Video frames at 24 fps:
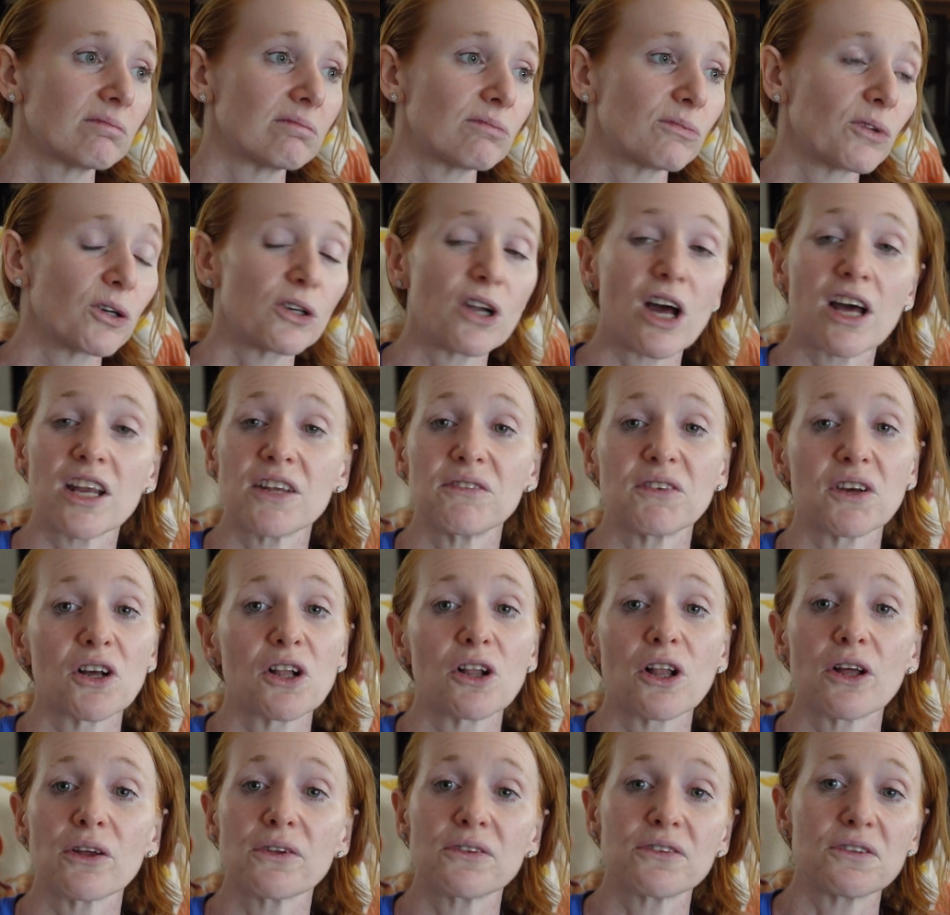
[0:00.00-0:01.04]
We're not even
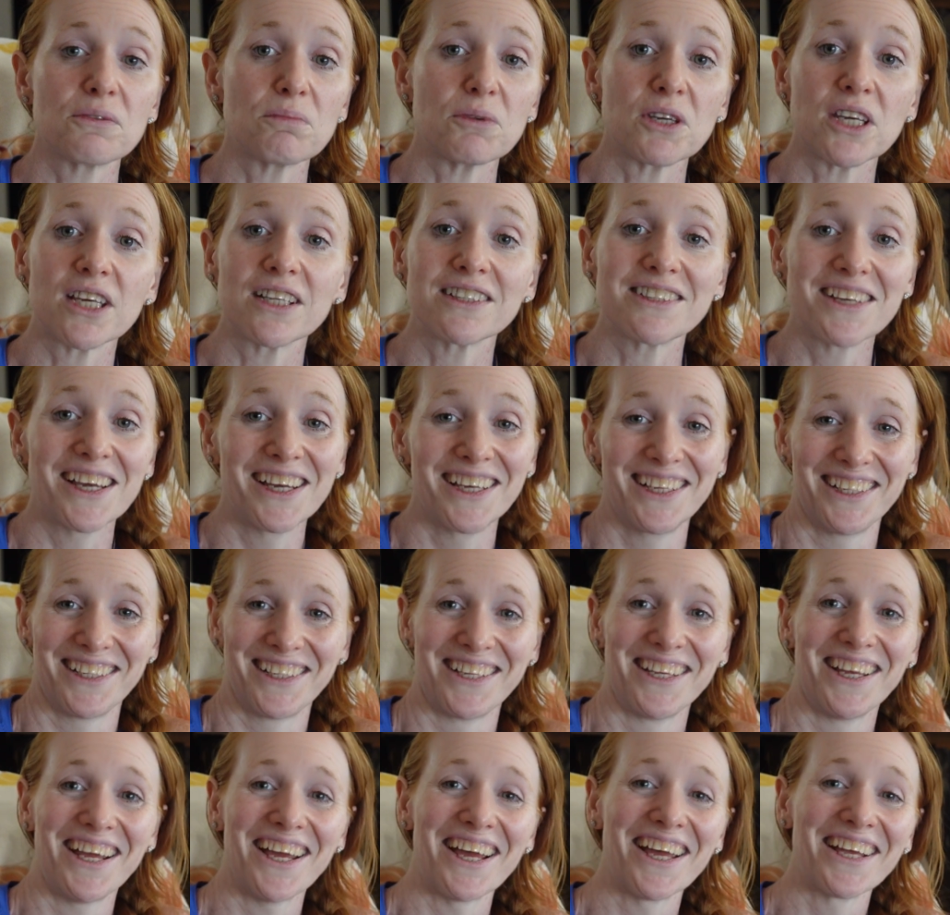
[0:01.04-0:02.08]
close to being done
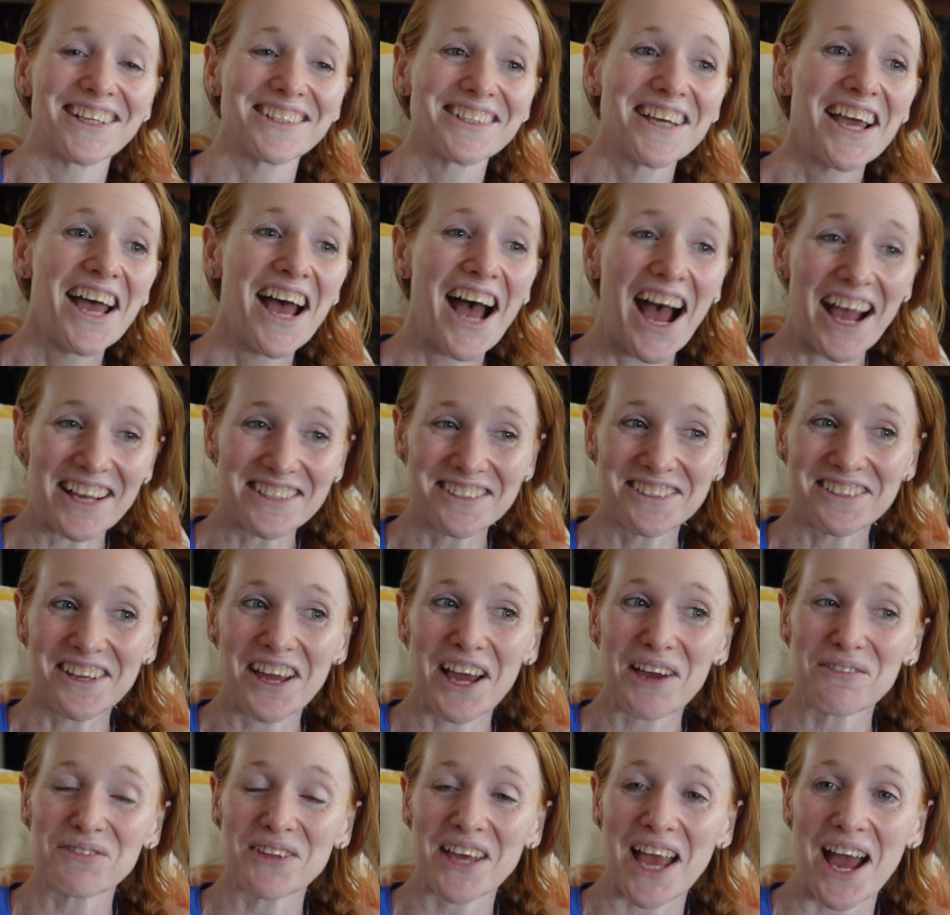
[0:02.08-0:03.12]
yet. I still
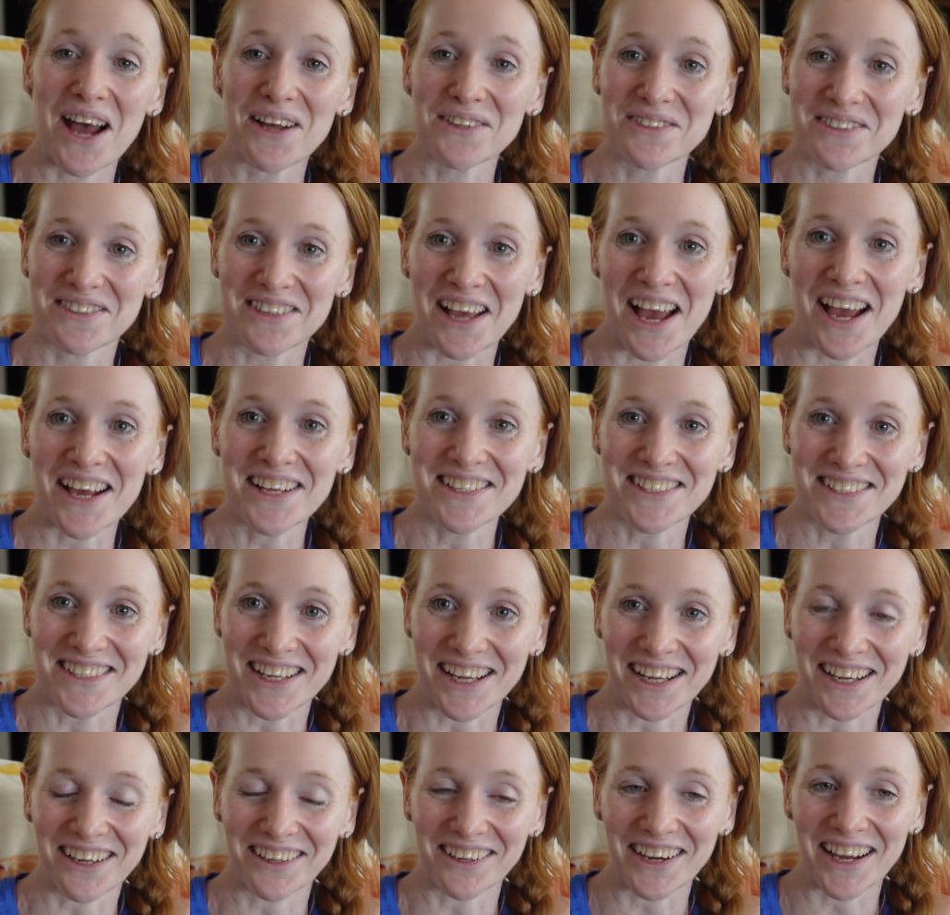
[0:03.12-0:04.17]
have the outside to
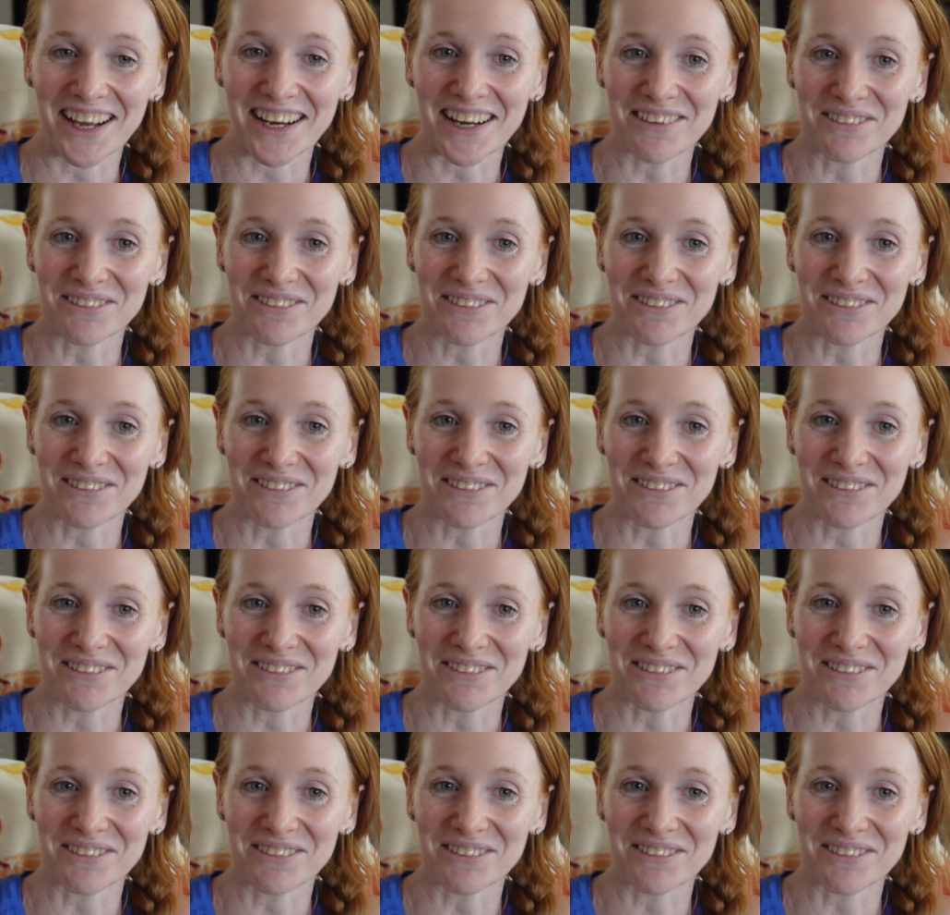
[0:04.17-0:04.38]
decorate.